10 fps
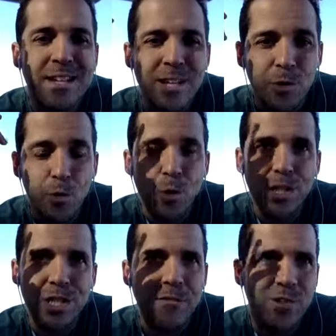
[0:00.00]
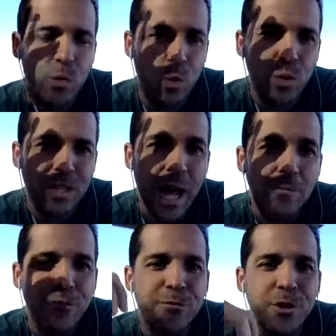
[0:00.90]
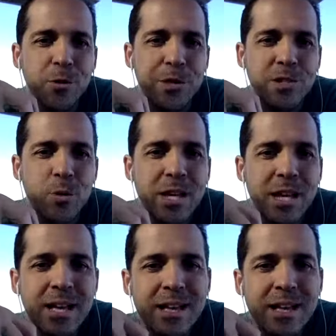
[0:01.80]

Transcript: you really loved and were really helpful for you this week.